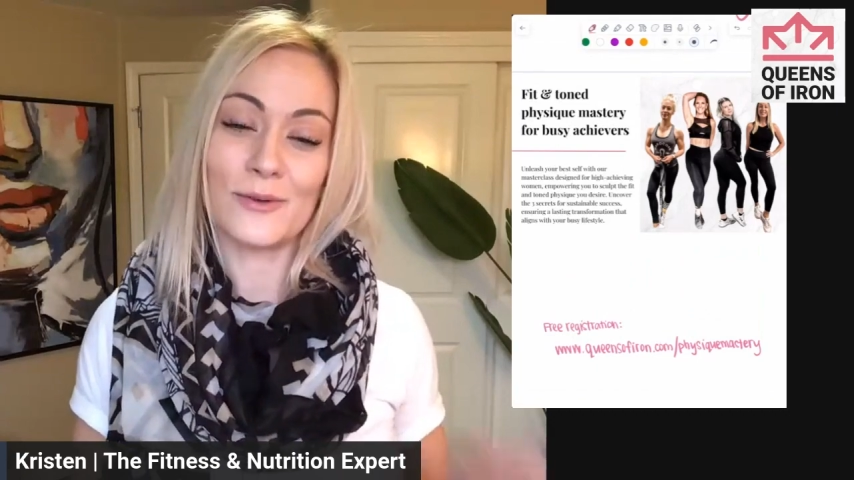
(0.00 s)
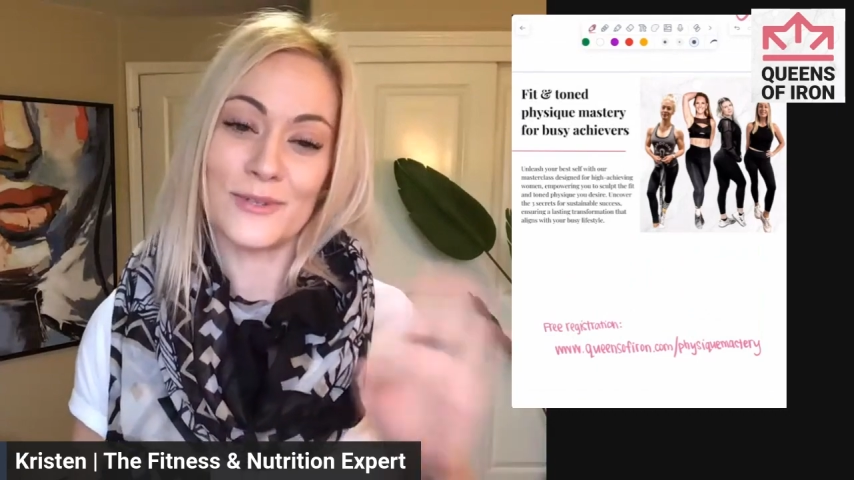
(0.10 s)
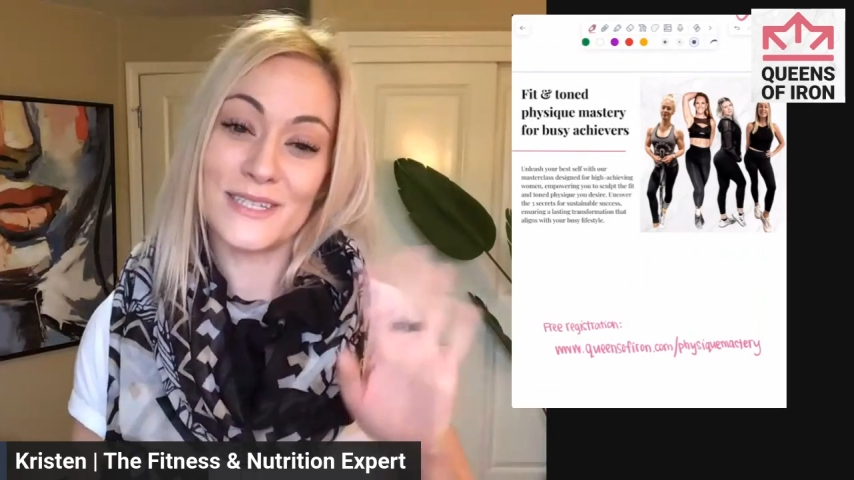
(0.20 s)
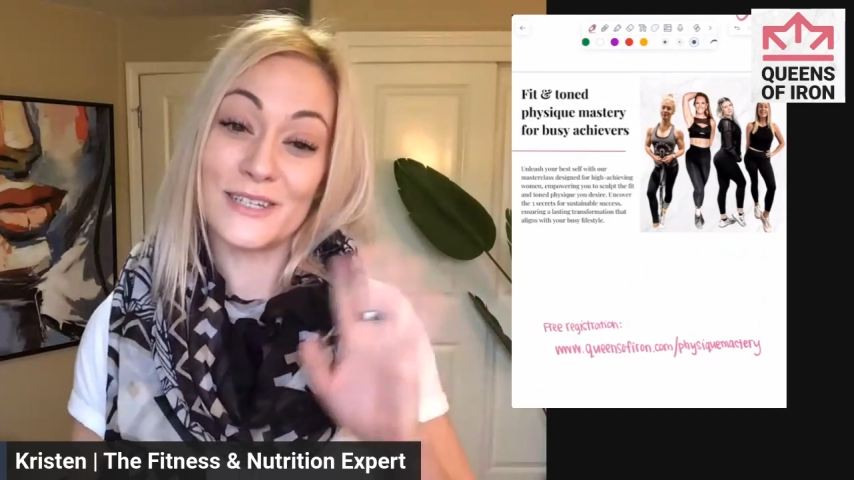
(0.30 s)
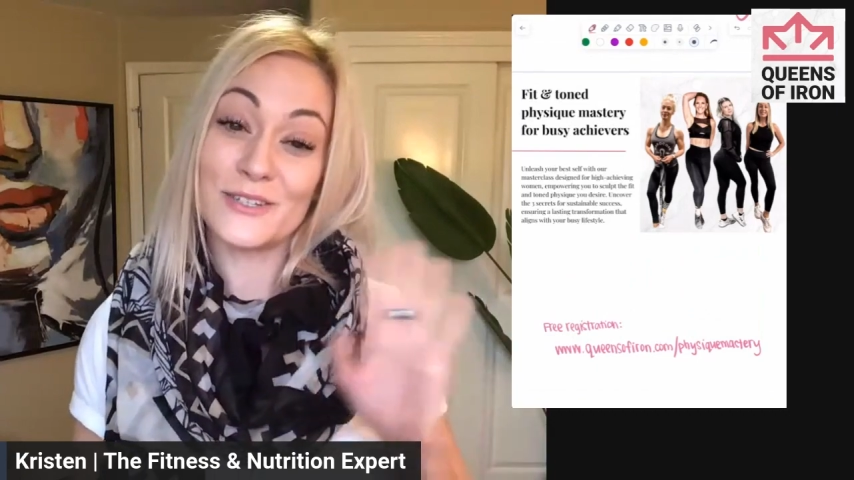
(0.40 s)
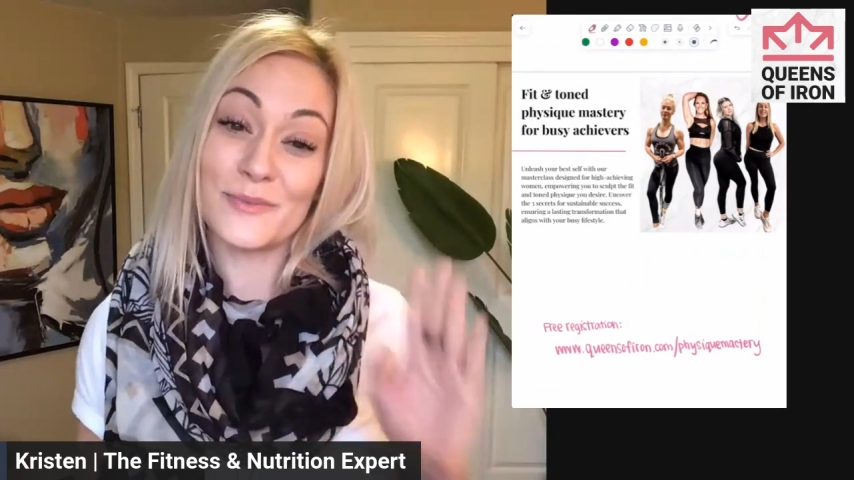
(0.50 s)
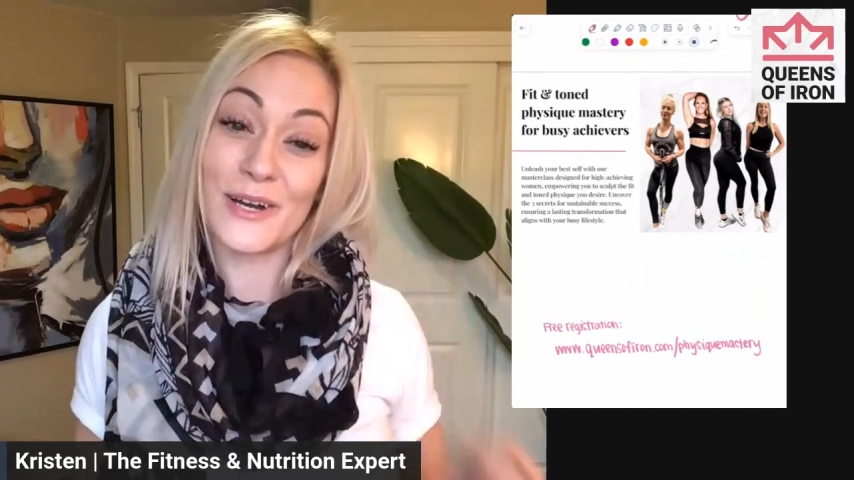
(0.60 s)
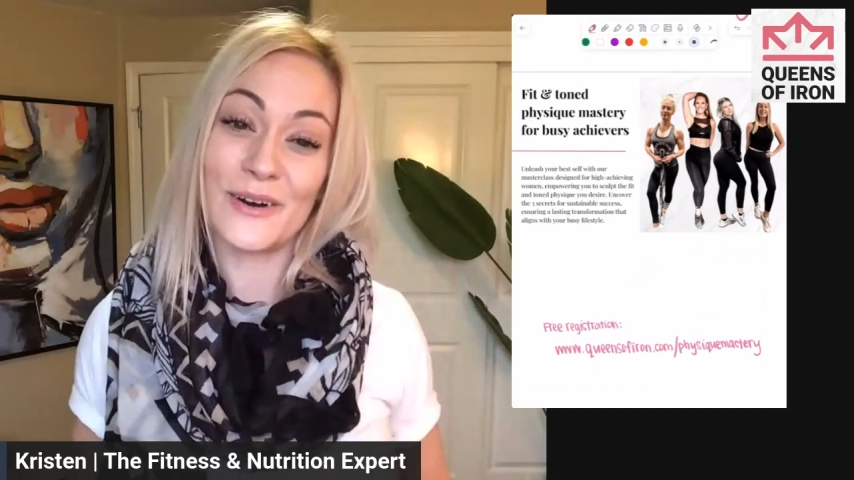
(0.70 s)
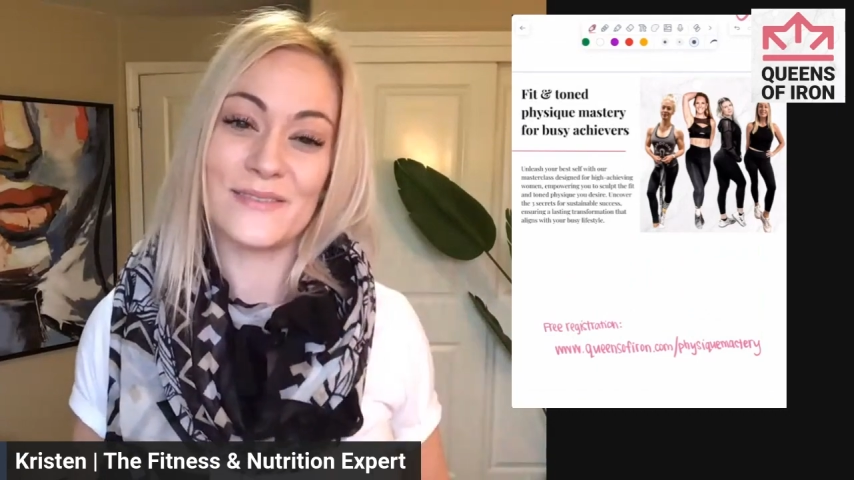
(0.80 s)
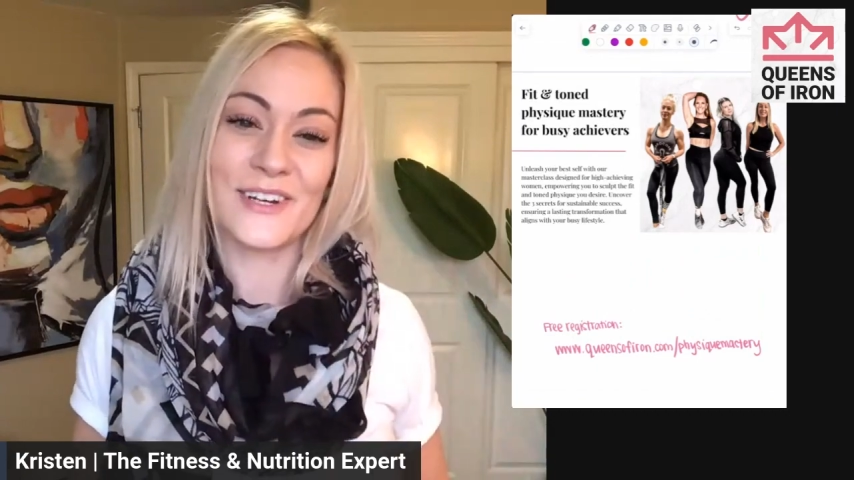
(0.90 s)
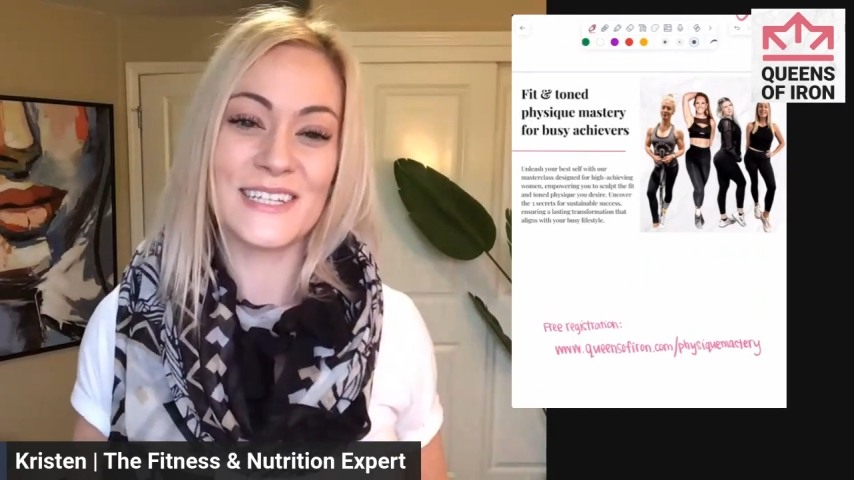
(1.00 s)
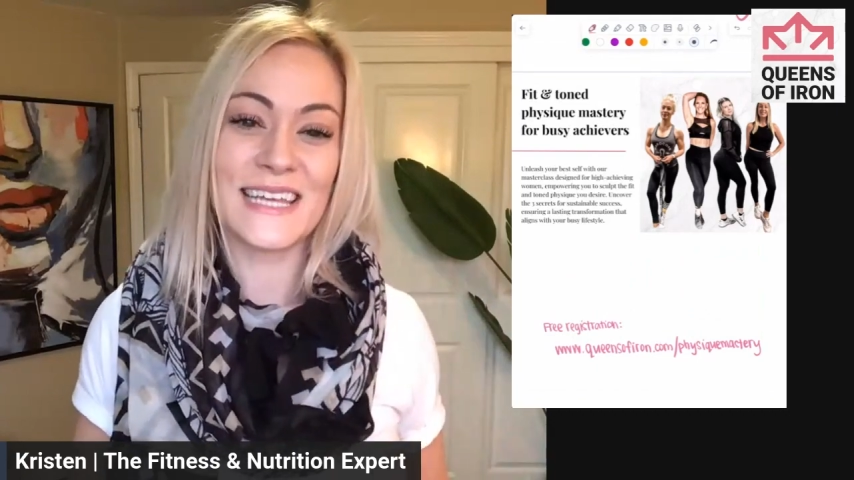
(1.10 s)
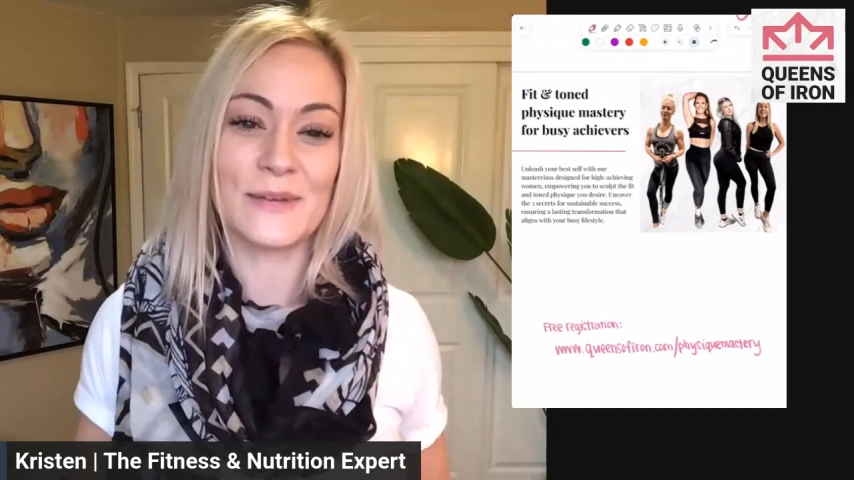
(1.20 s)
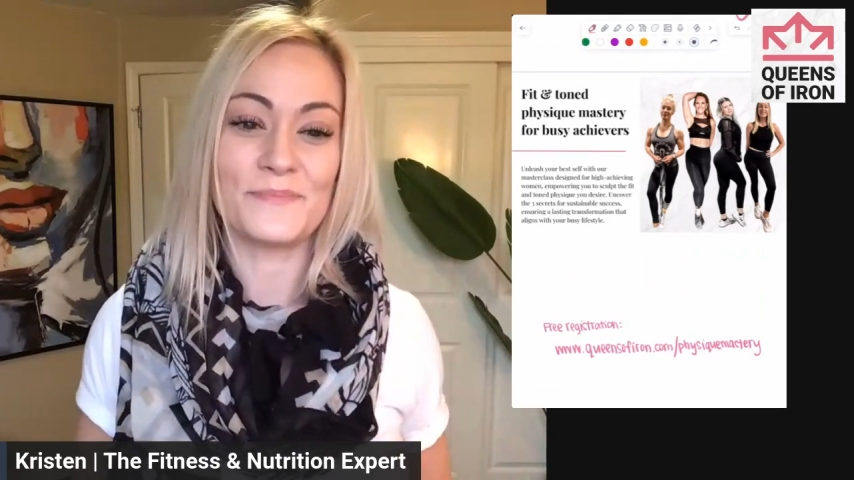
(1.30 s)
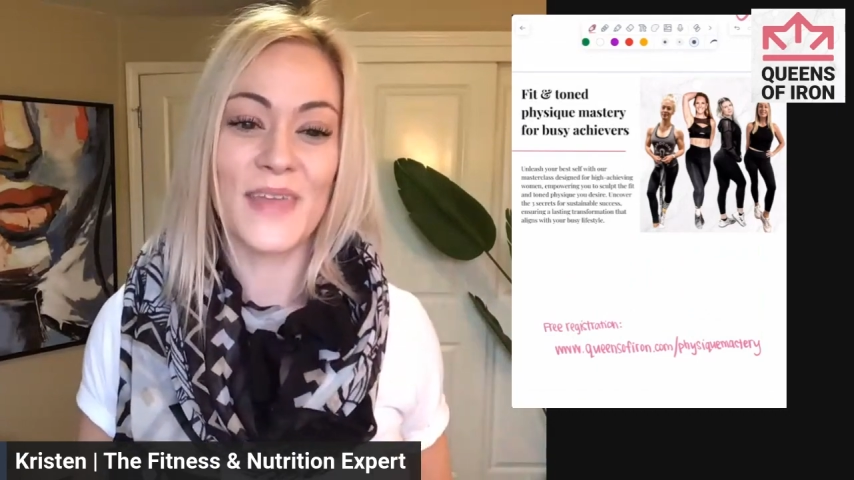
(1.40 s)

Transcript: We'll see you tomorrow. Have a great day.